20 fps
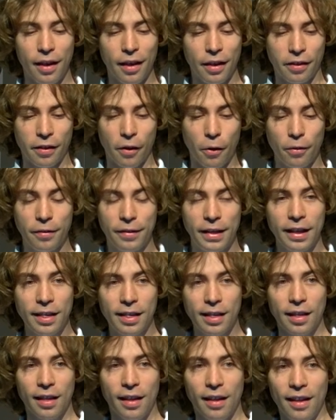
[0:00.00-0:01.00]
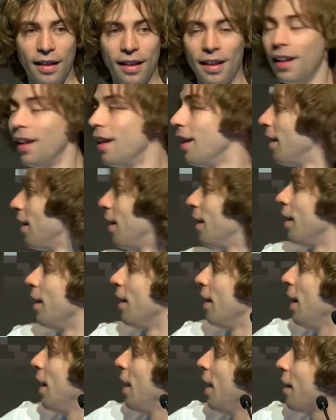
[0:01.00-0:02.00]
So this
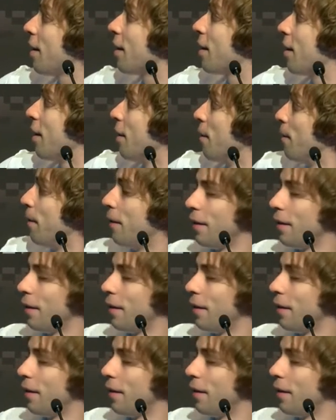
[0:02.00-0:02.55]
leaks